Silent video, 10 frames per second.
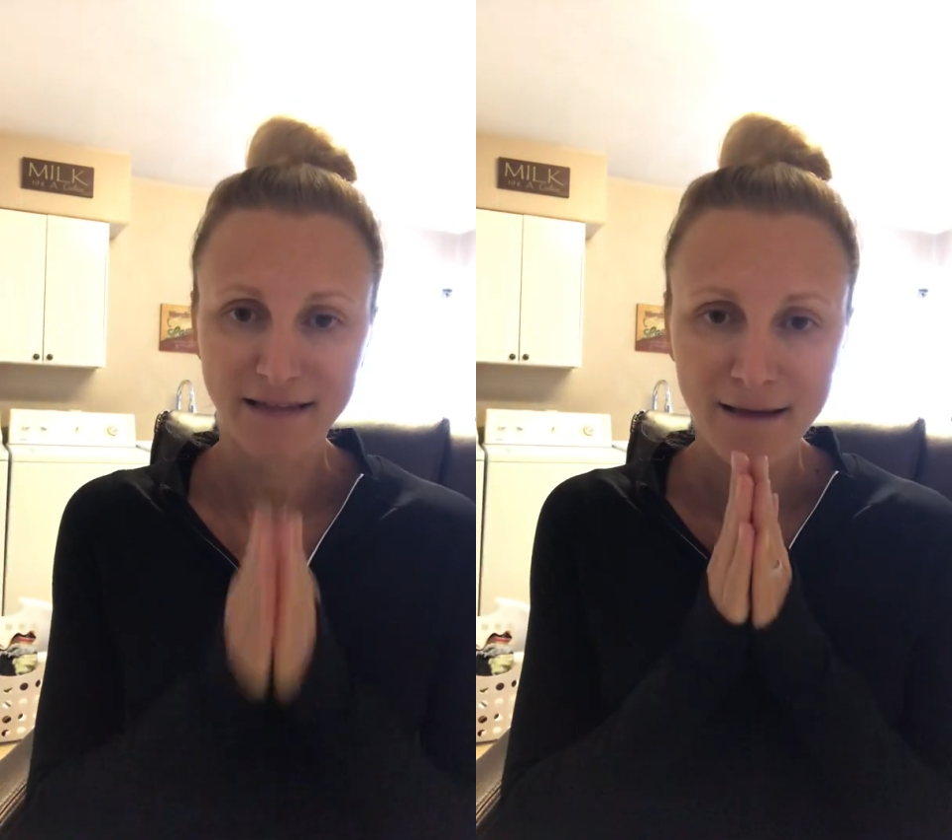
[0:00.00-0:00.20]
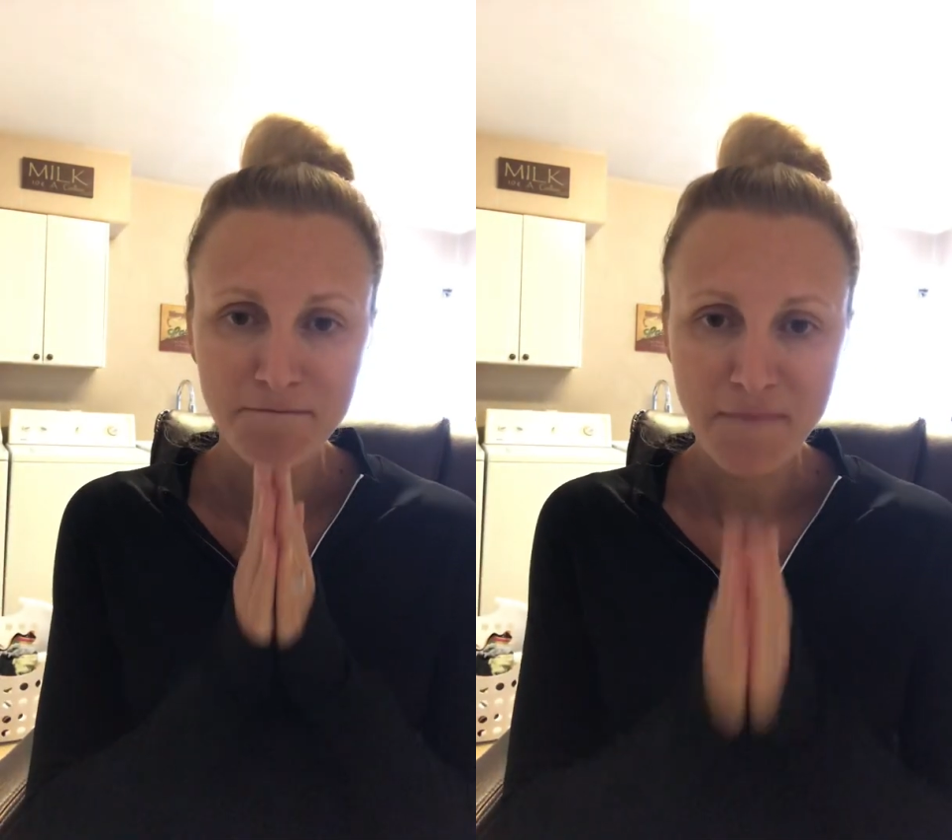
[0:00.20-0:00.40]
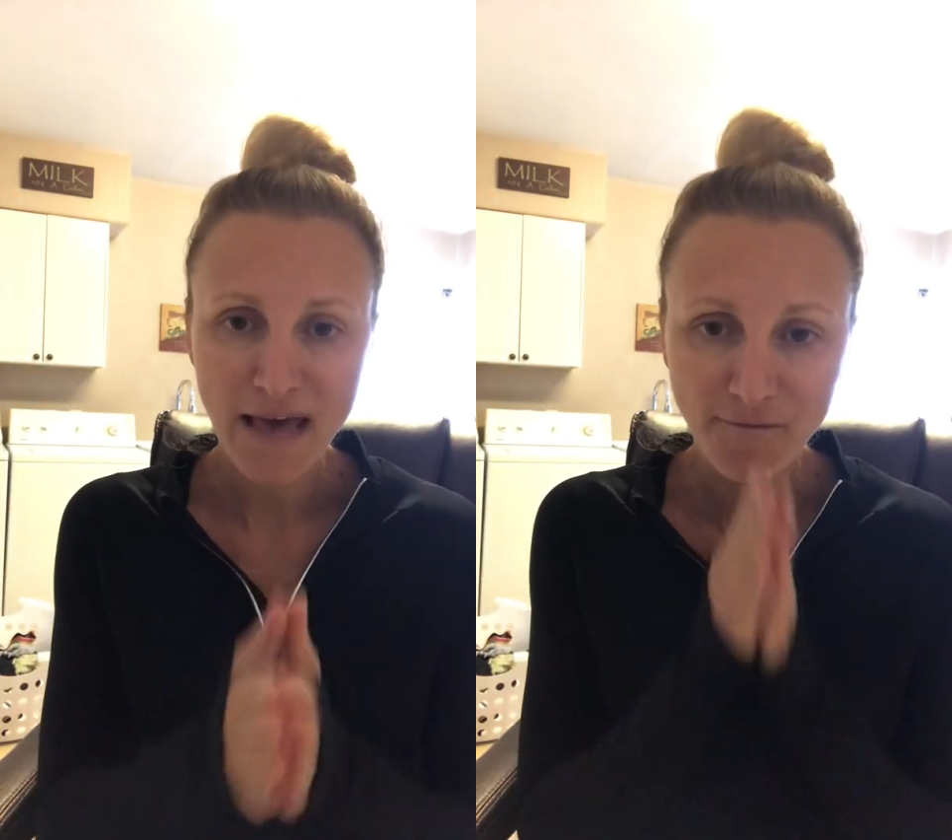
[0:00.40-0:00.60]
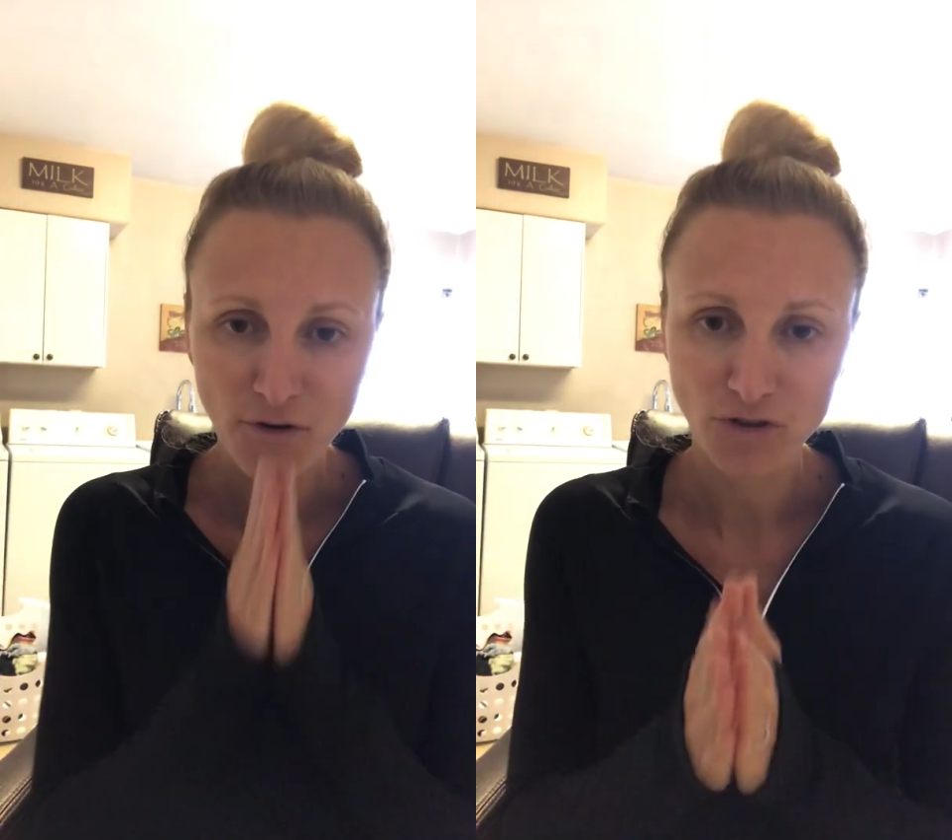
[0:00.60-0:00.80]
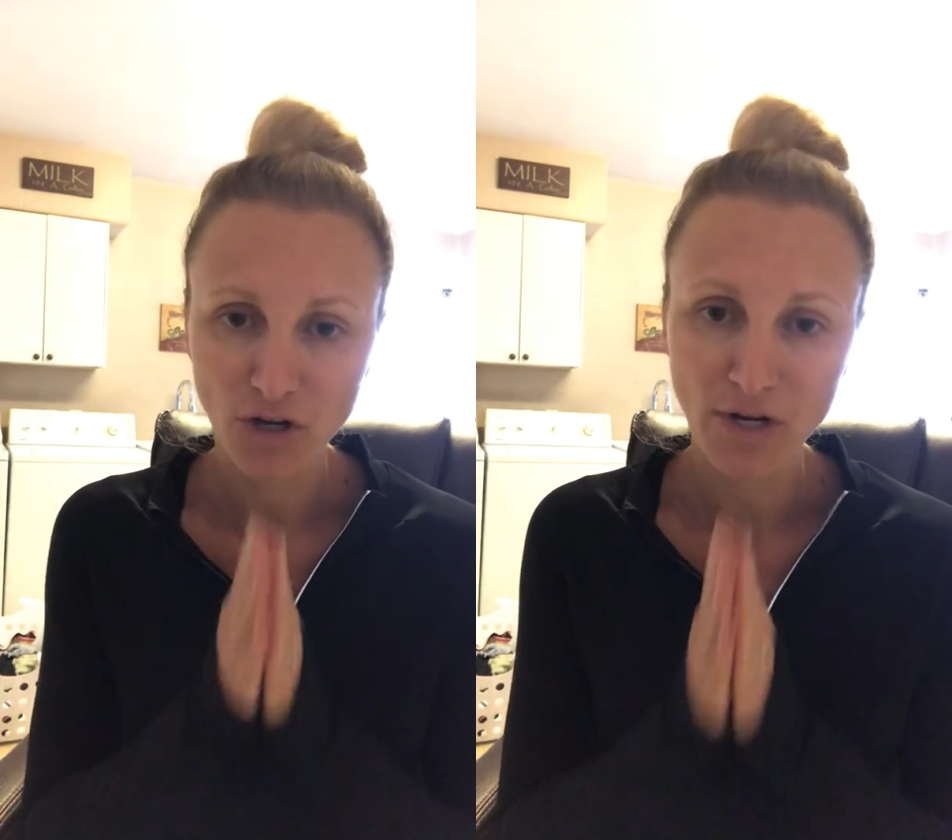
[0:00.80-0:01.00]
Commit for
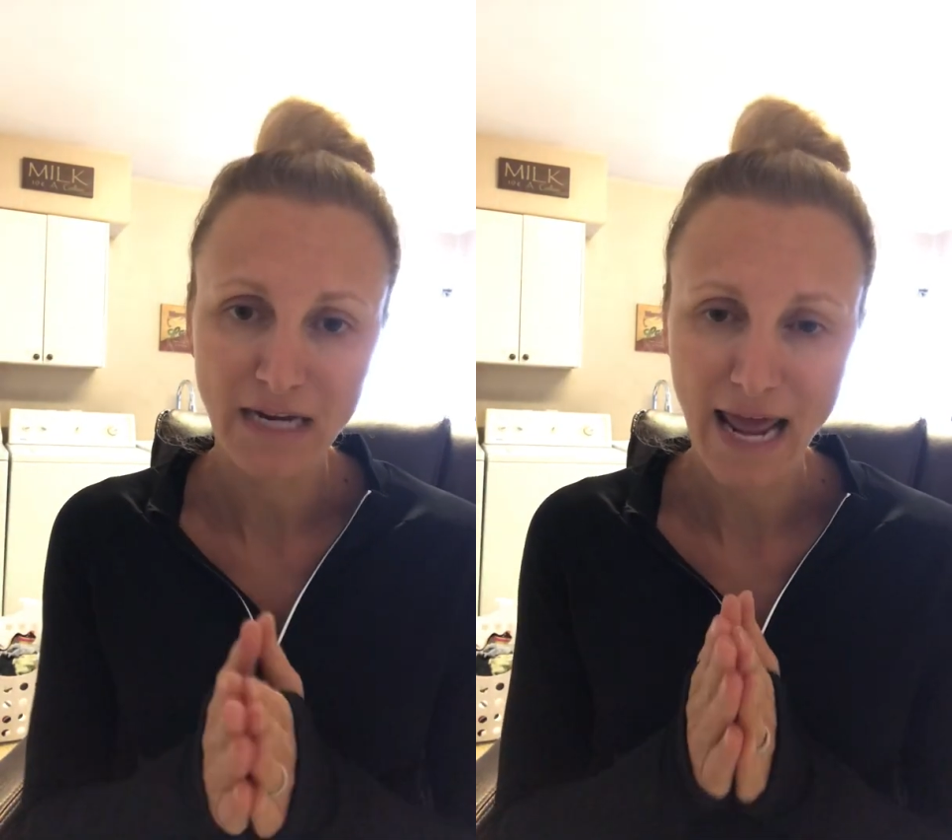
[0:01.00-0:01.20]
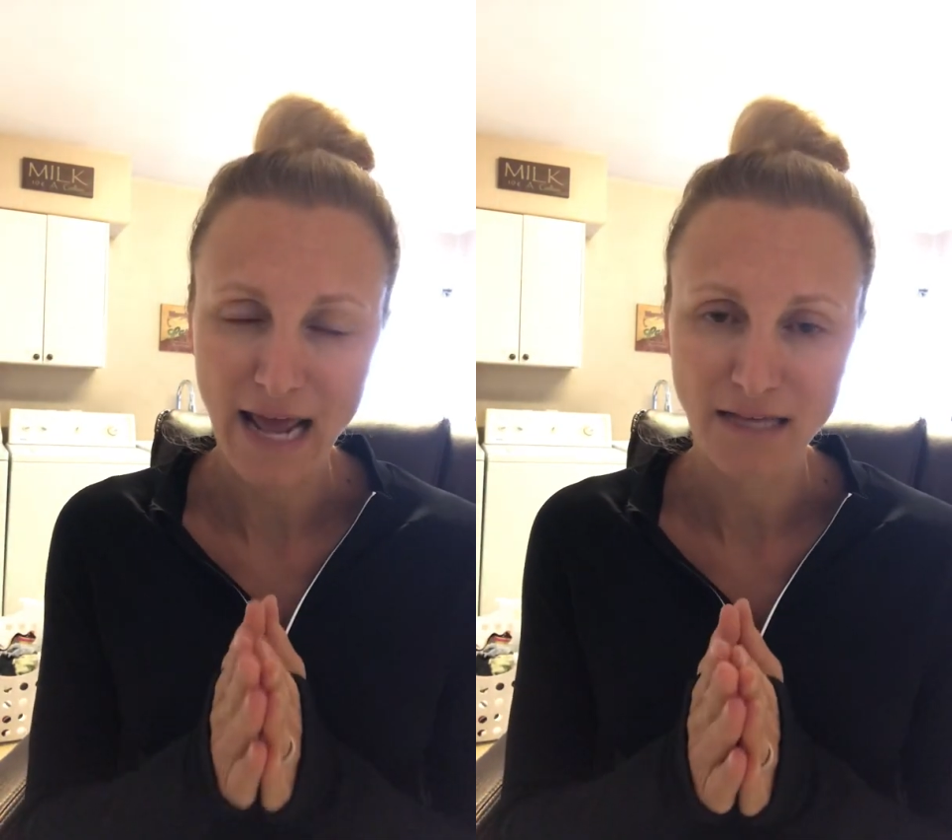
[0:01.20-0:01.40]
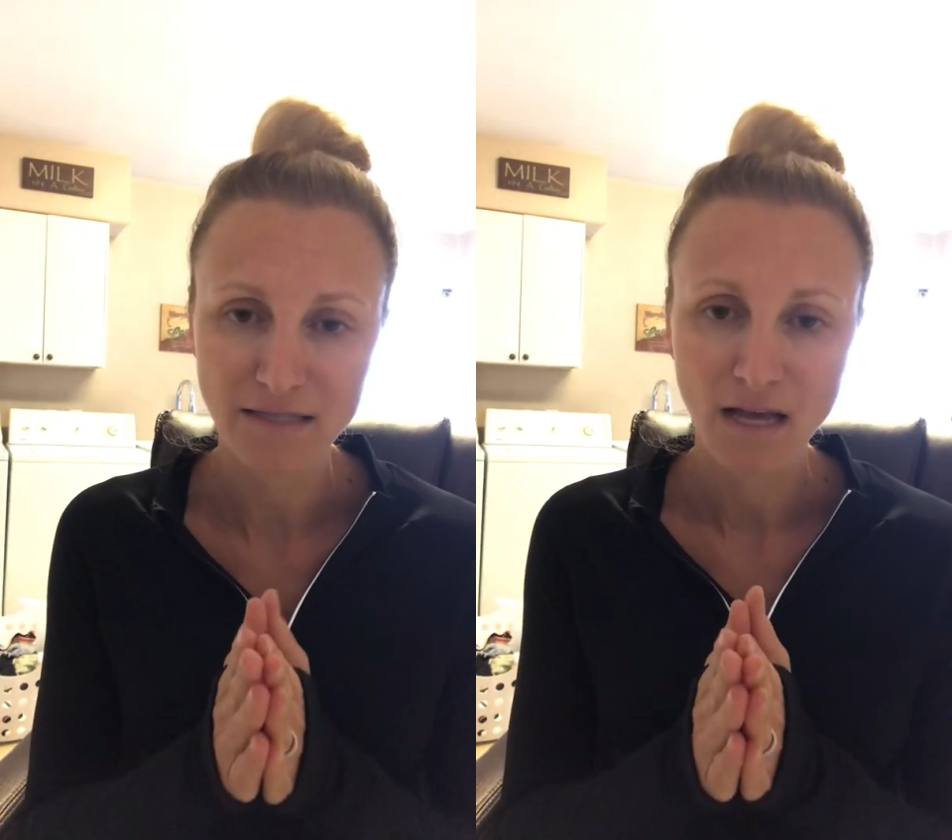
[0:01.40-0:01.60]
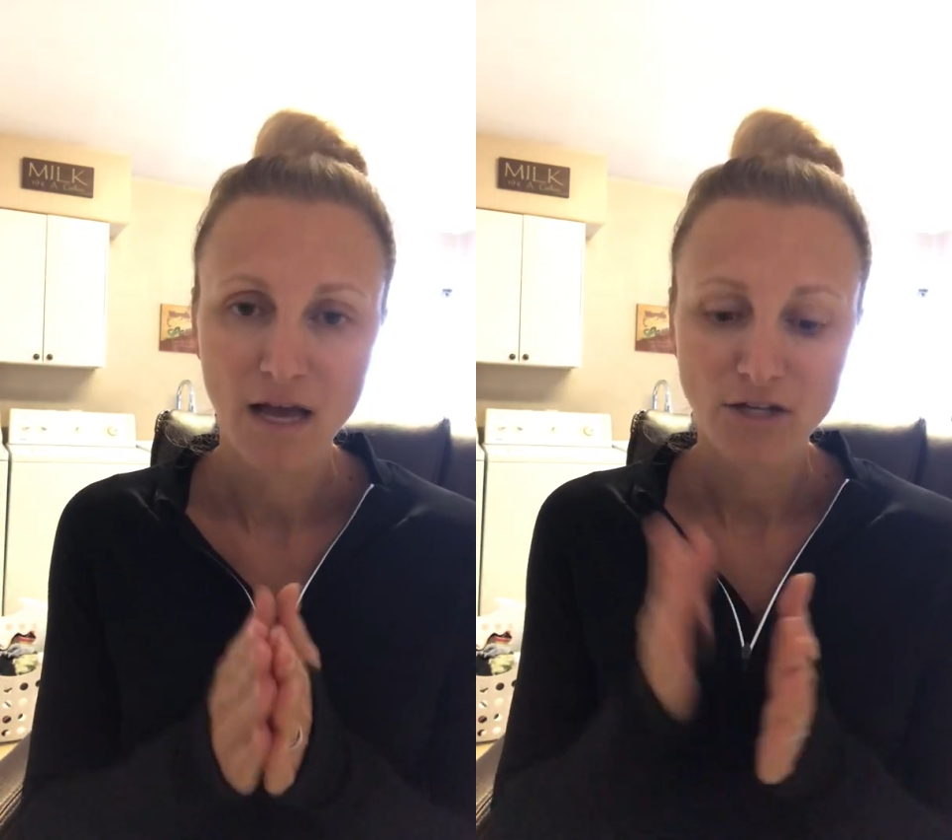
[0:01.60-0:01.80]
30 days